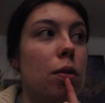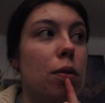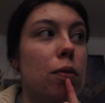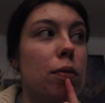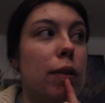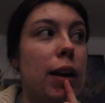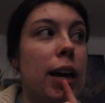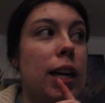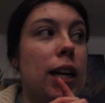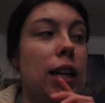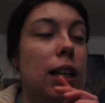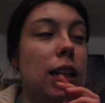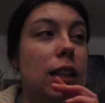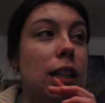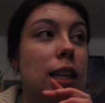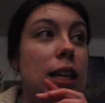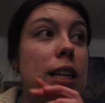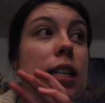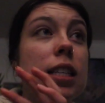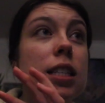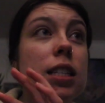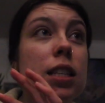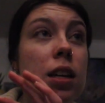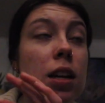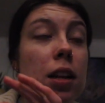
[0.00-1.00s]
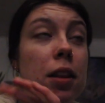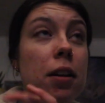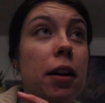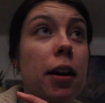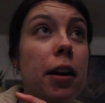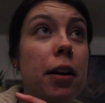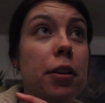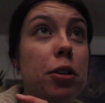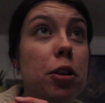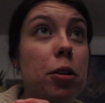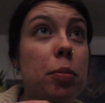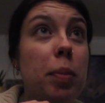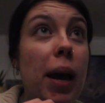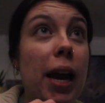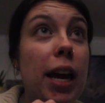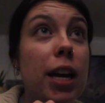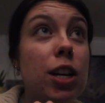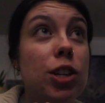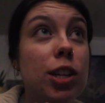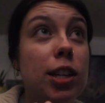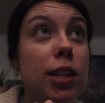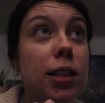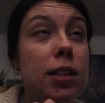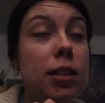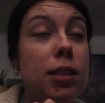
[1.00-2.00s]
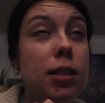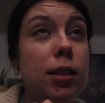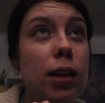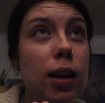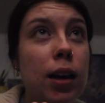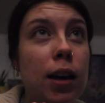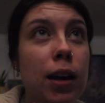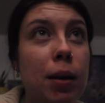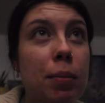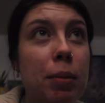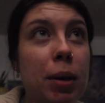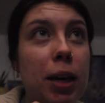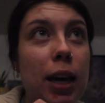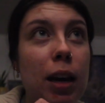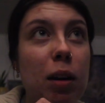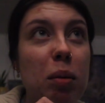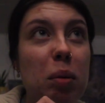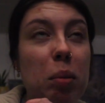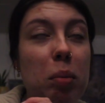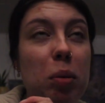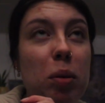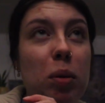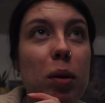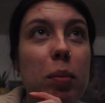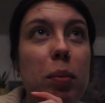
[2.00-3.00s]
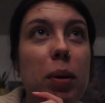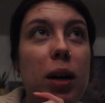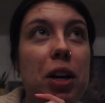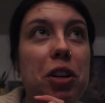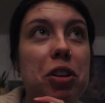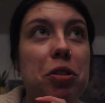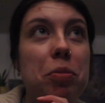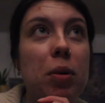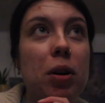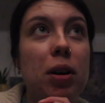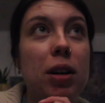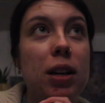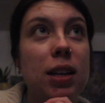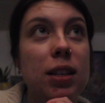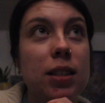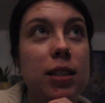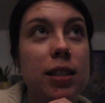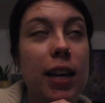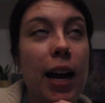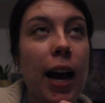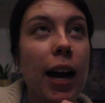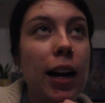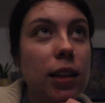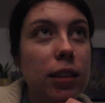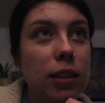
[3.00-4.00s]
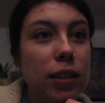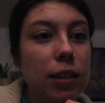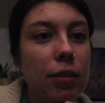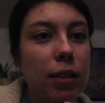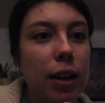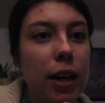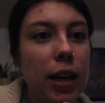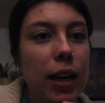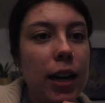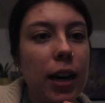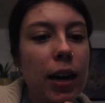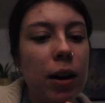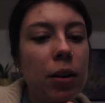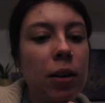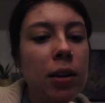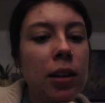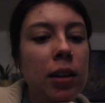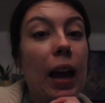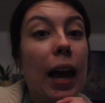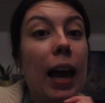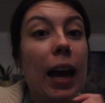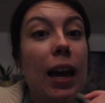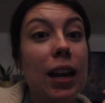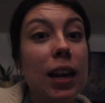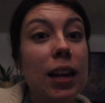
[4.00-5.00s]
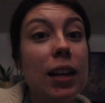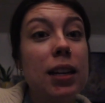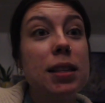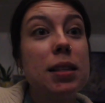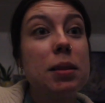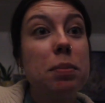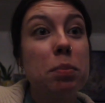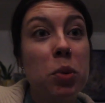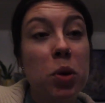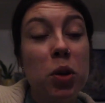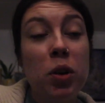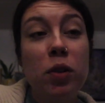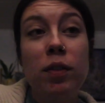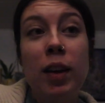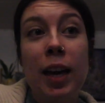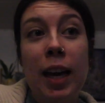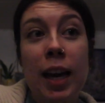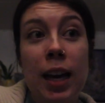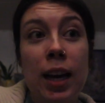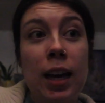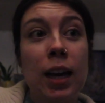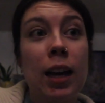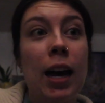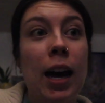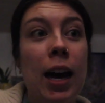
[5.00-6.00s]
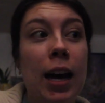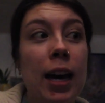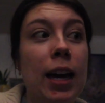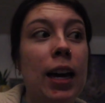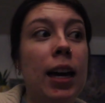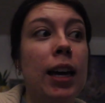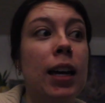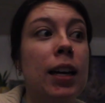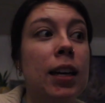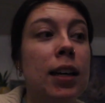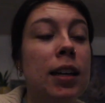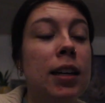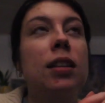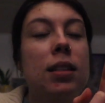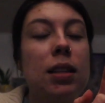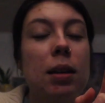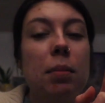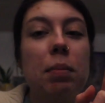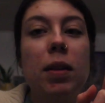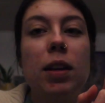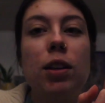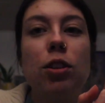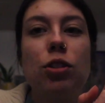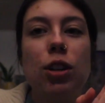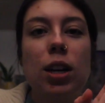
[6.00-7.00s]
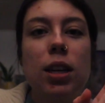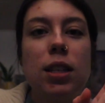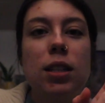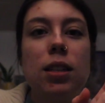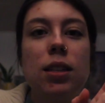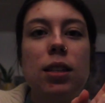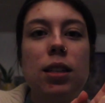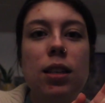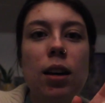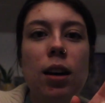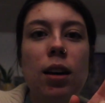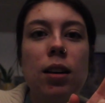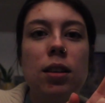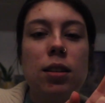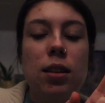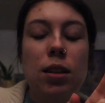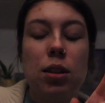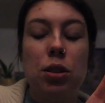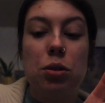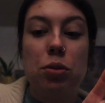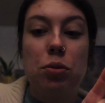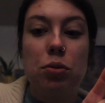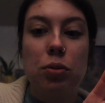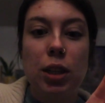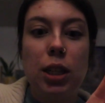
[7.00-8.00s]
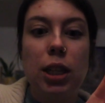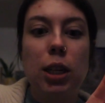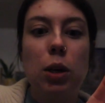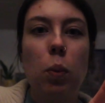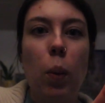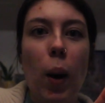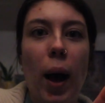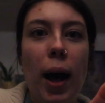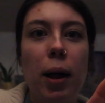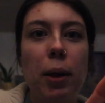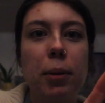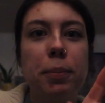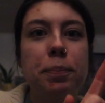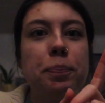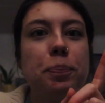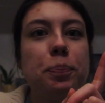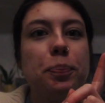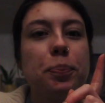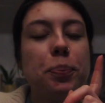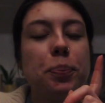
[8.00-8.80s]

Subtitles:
read at least another 100 pages. I can't remember what page I'm on exactly right now. And it's moving. Something Tracy Deonn does really well